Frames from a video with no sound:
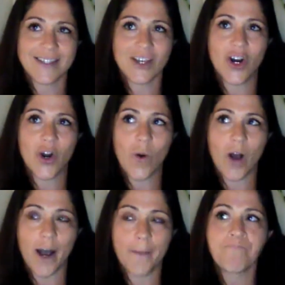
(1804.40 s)
So
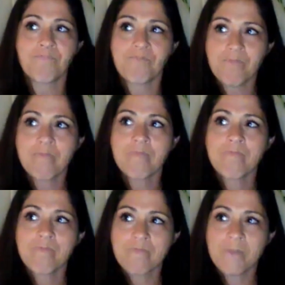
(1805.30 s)

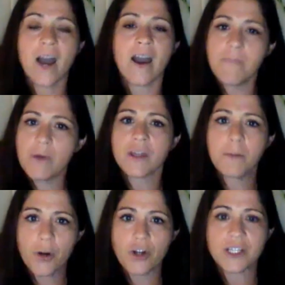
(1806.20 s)
I met with
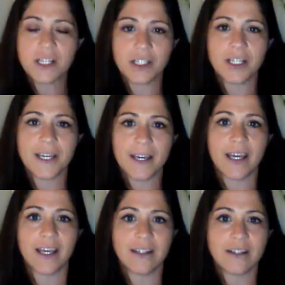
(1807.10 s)
him personally,
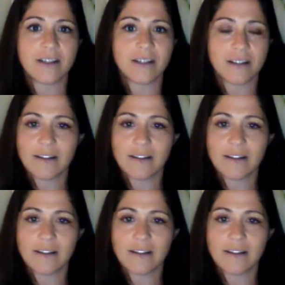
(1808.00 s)
and